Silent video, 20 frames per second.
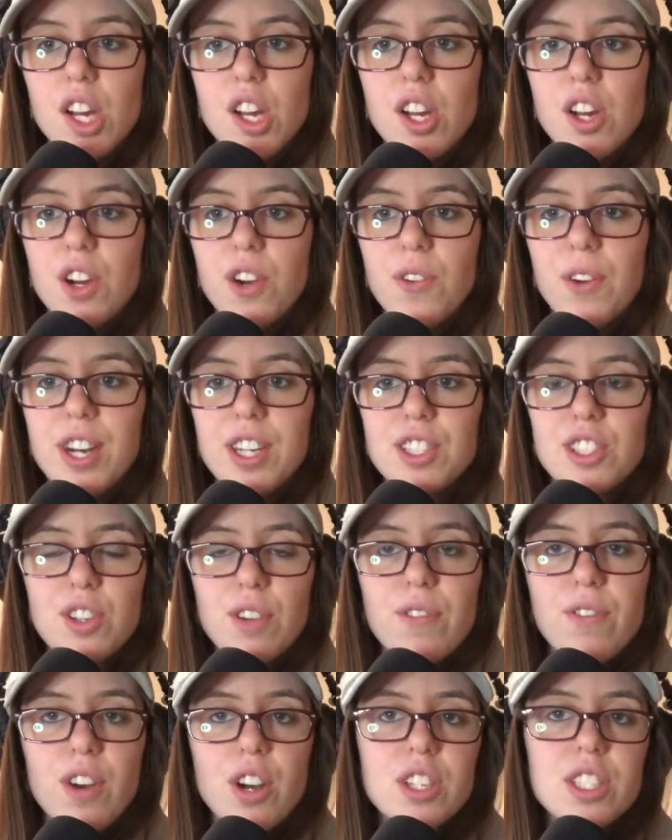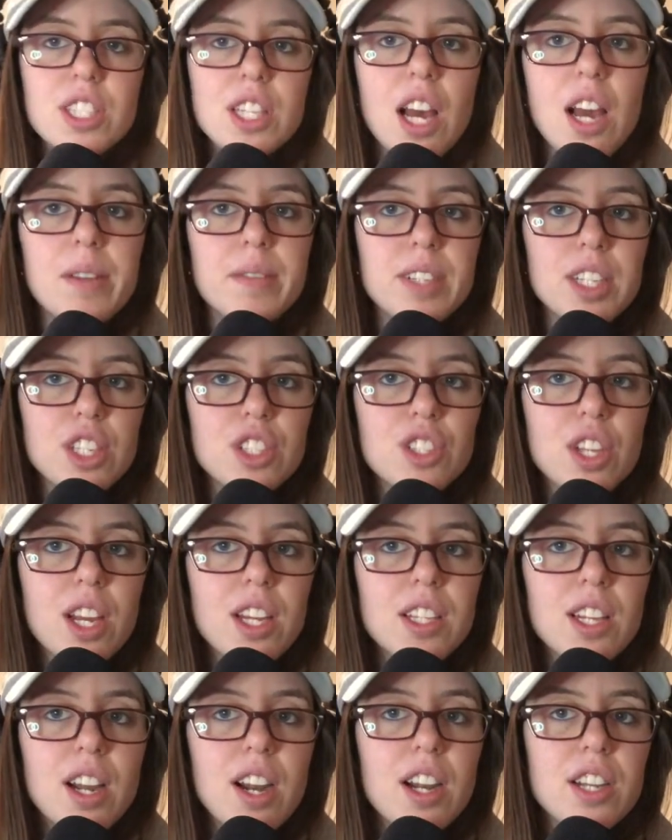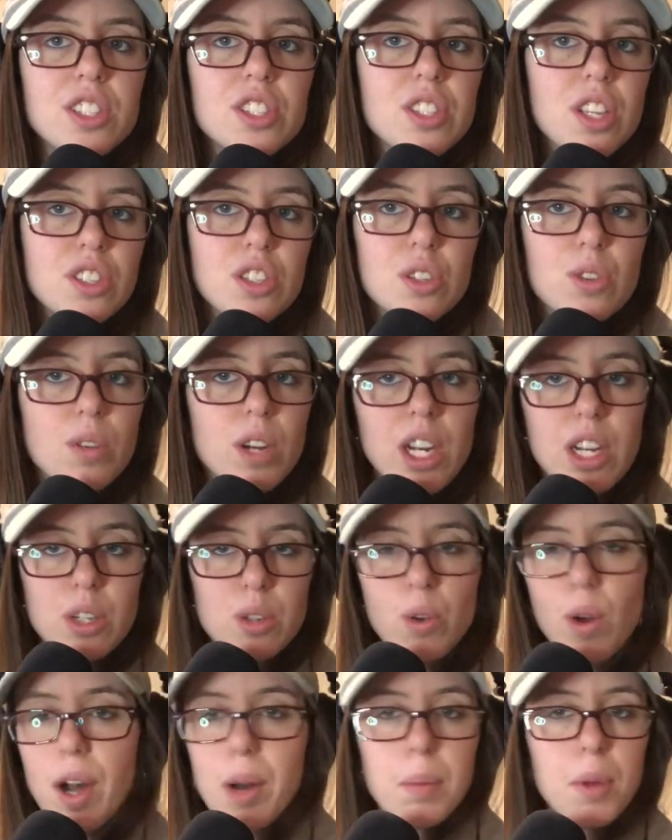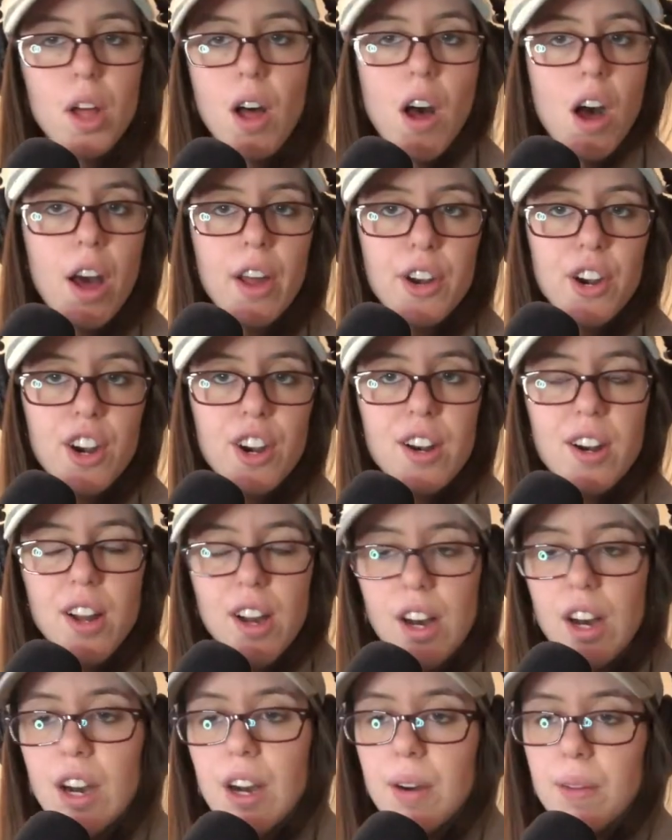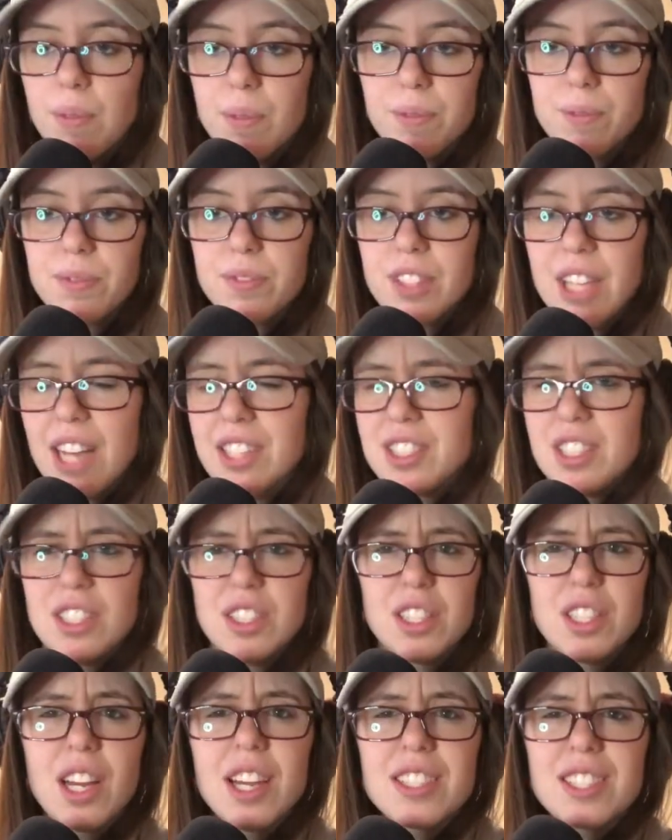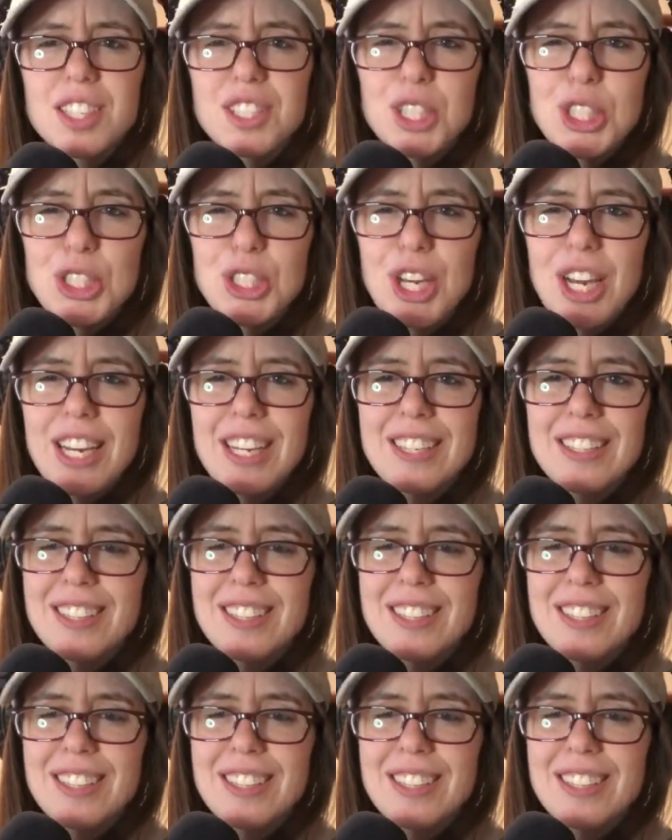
when it's your first time DJing there, it's such an incredible honor. Um, not DJ, did I say DJing?